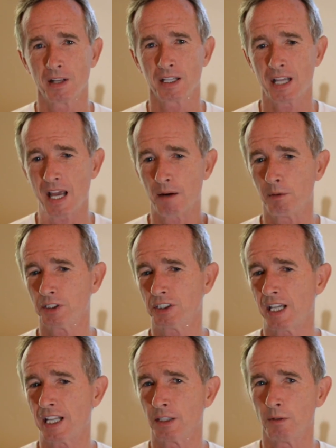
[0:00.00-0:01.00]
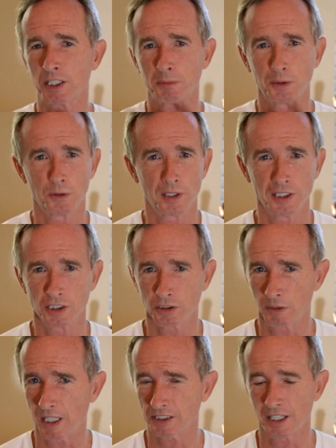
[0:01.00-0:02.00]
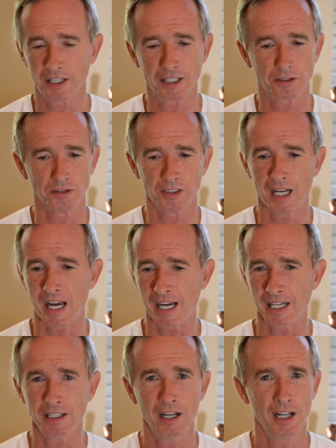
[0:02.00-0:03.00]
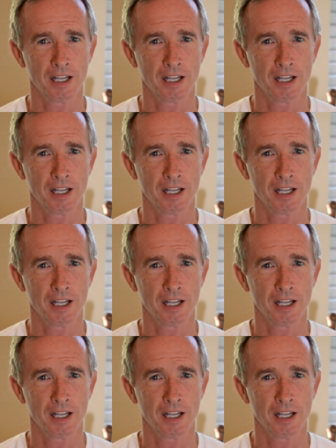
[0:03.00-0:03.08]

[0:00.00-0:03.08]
can't withstand the respiratory distress. They think they're dying.